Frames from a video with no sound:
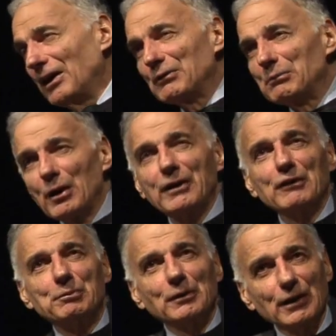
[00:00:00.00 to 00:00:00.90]
of a book
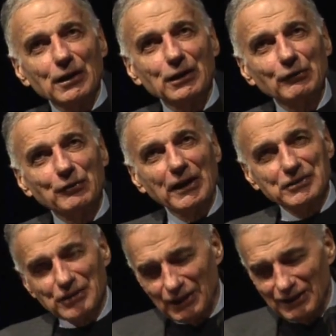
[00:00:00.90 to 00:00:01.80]
of political
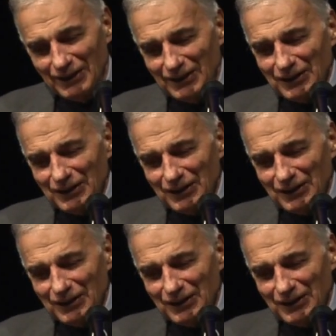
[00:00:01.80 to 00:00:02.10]
fiction